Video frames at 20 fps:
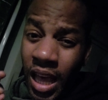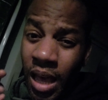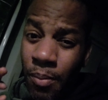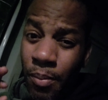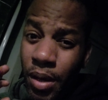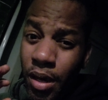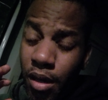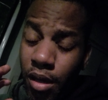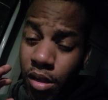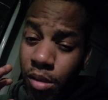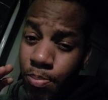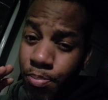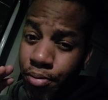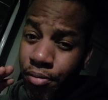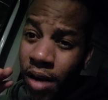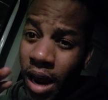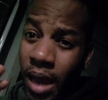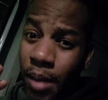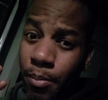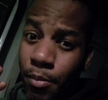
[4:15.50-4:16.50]
It means
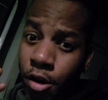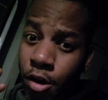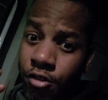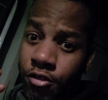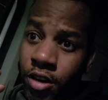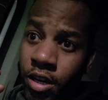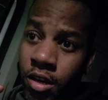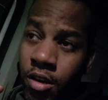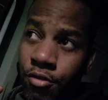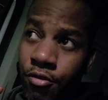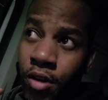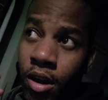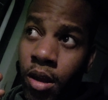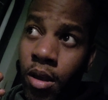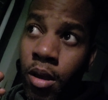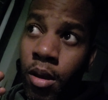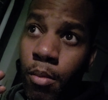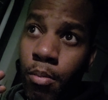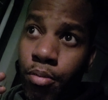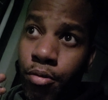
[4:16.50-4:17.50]
primary,
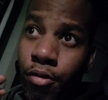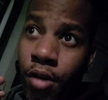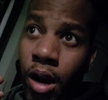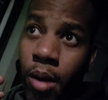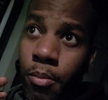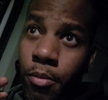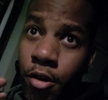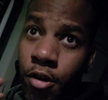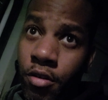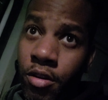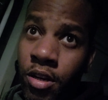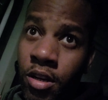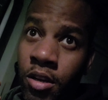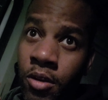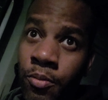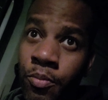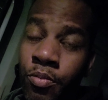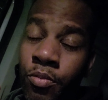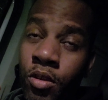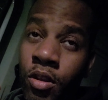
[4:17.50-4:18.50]
right?
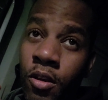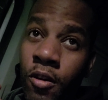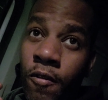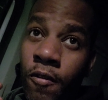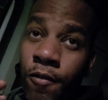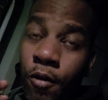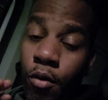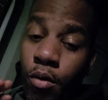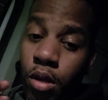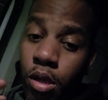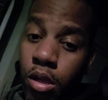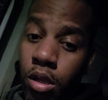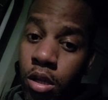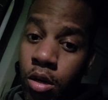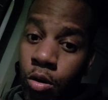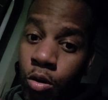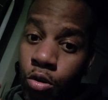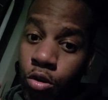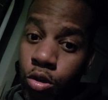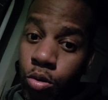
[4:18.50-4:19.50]
Primarily
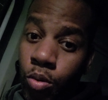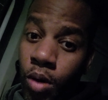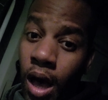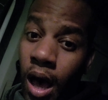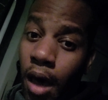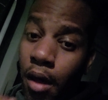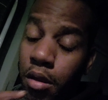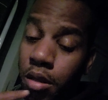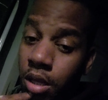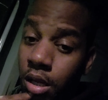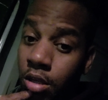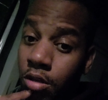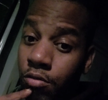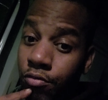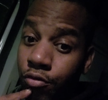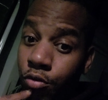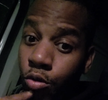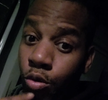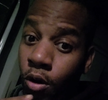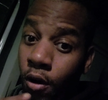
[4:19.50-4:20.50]
focusing on you. I'll say
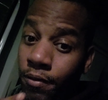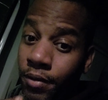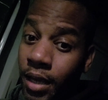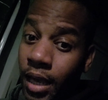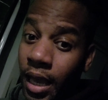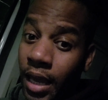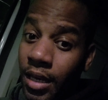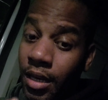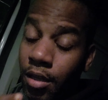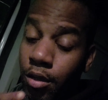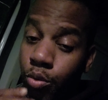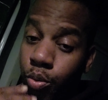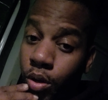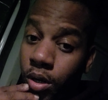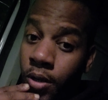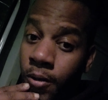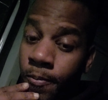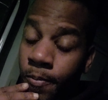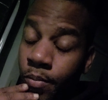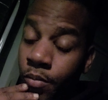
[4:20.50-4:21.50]
the rule of the 80
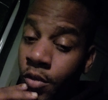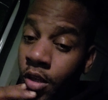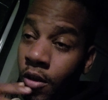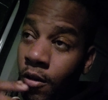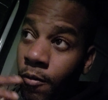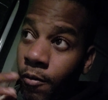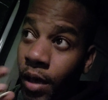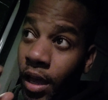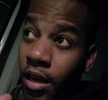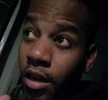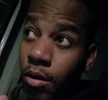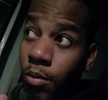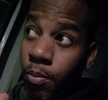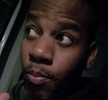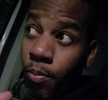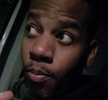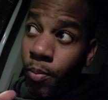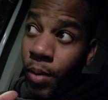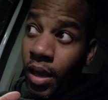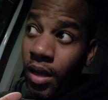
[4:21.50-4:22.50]
20.
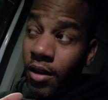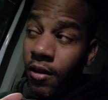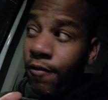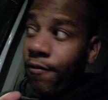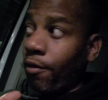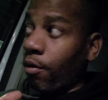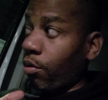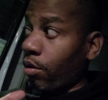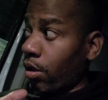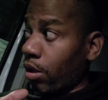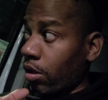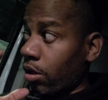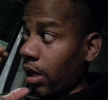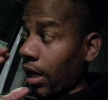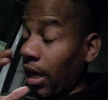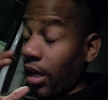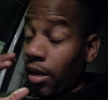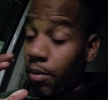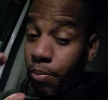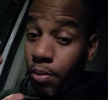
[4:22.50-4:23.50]
80 mainly focus
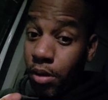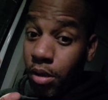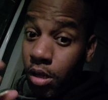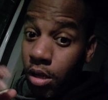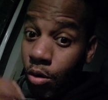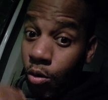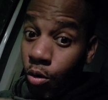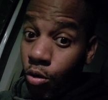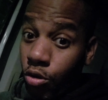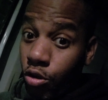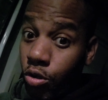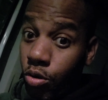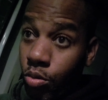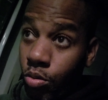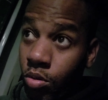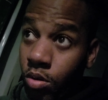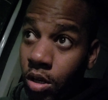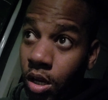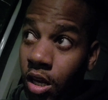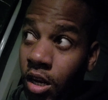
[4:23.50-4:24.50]
80% on
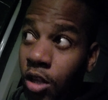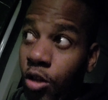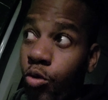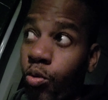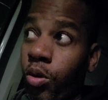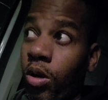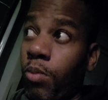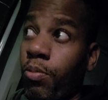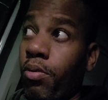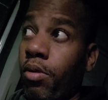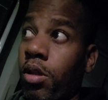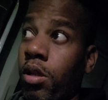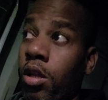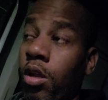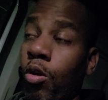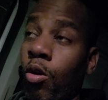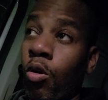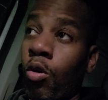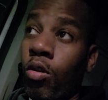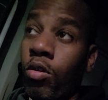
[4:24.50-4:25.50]
you and then
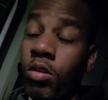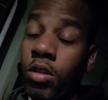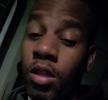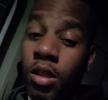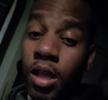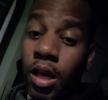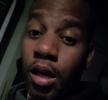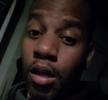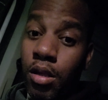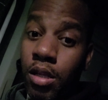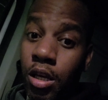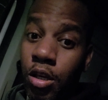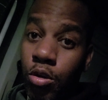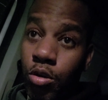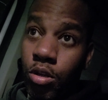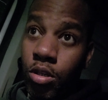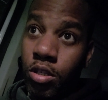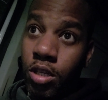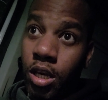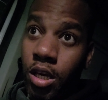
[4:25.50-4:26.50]
20% on the things that
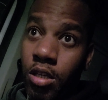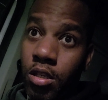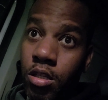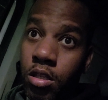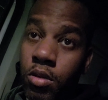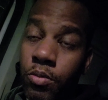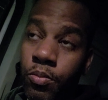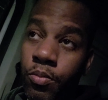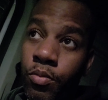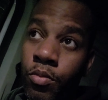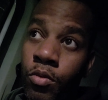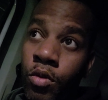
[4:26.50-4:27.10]
you can change.